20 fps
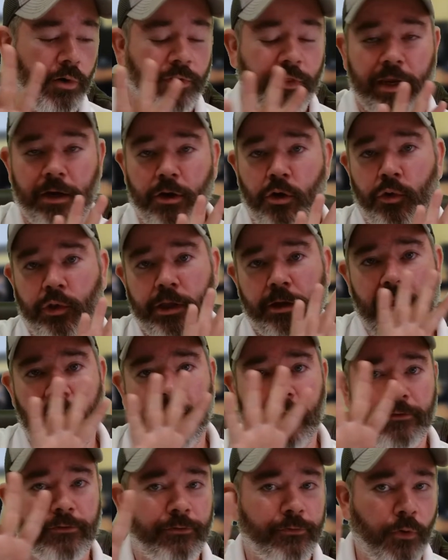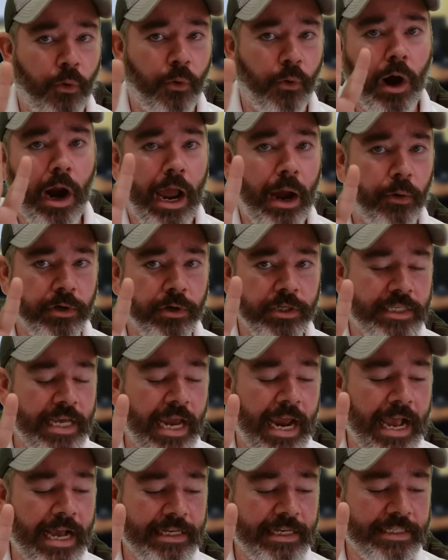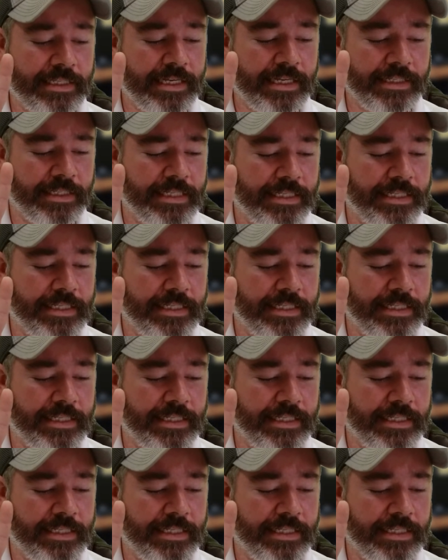they'd only have 4 hours of access